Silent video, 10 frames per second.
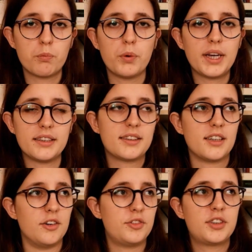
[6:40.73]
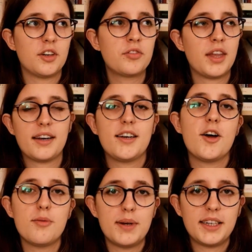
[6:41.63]
weird stuff, stuff that
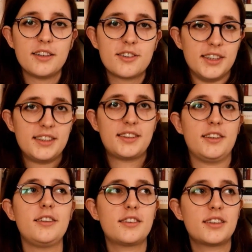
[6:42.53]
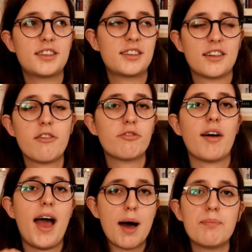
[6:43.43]
nobody interests, just stuff
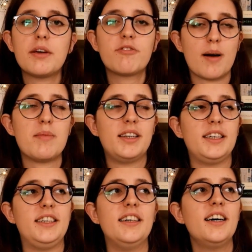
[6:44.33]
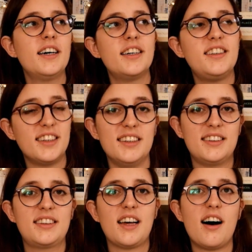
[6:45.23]
a happy family
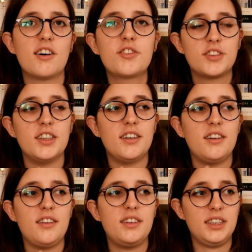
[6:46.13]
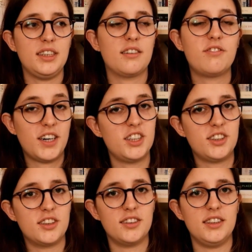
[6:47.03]
does after the
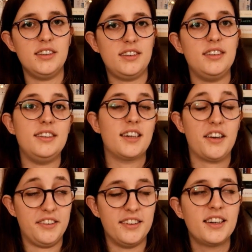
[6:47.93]
adventure is done.